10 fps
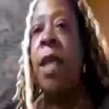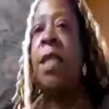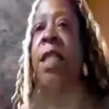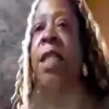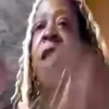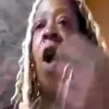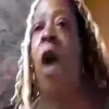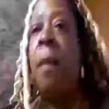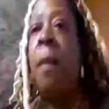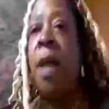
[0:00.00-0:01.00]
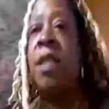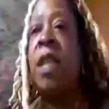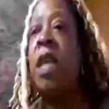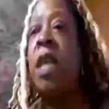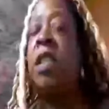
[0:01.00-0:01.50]
disarm us
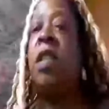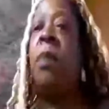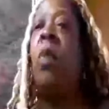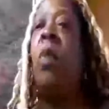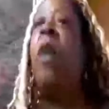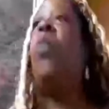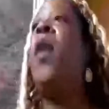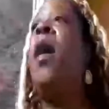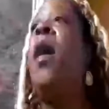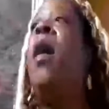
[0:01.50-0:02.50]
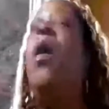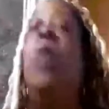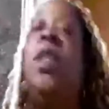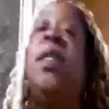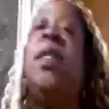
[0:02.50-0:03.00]
to the point where
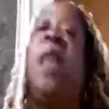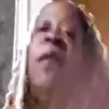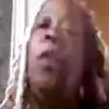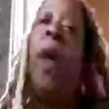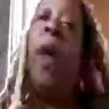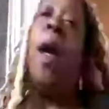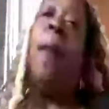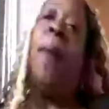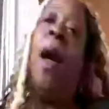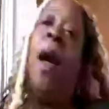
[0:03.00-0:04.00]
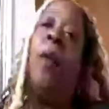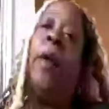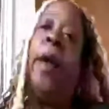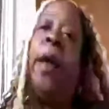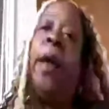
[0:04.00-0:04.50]
we're just giving away our
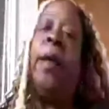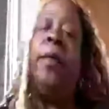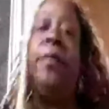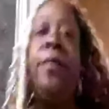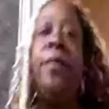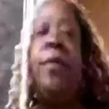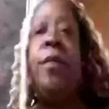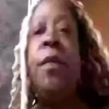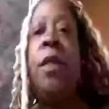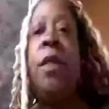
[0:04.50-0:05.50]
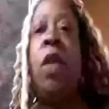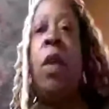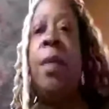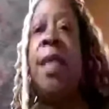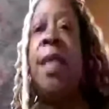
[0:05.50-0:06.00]
power again. You know
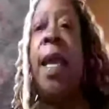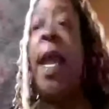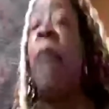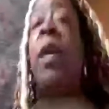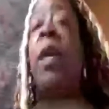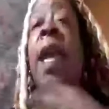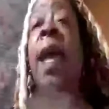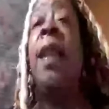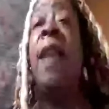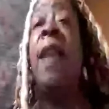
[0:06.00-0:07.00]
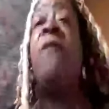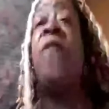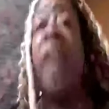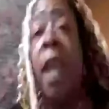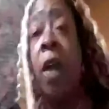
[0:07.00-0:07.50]
what I'm saying? And we can't let
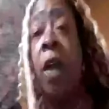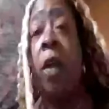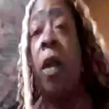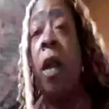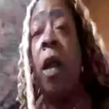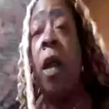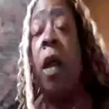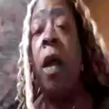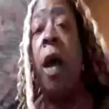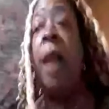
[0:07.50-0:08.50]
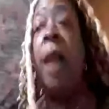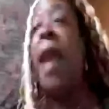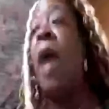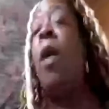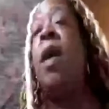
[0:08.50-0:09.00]
fear
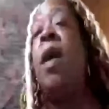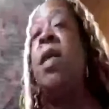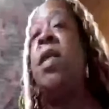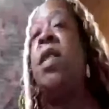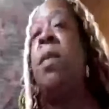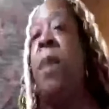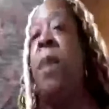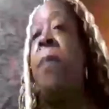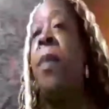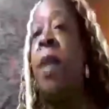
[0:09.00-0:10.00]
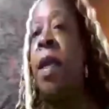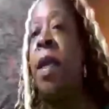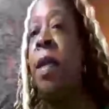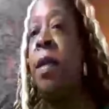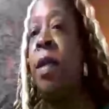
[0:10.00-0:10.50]
allow us to be
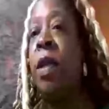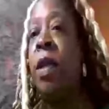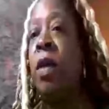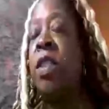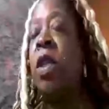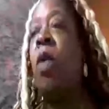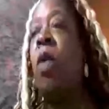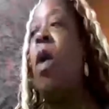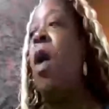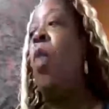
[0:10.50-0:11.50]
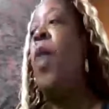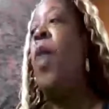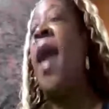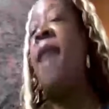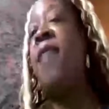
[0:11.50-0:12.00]
bullied. So
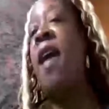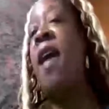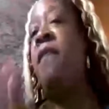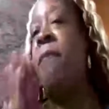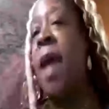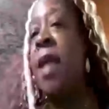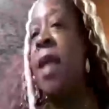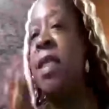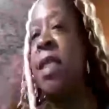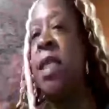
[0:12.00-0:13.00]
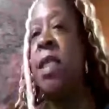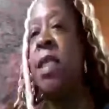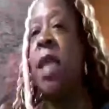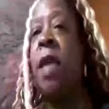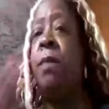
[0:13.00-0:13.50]
we have to have balance in
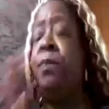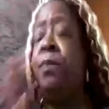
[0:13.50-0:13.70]
this. And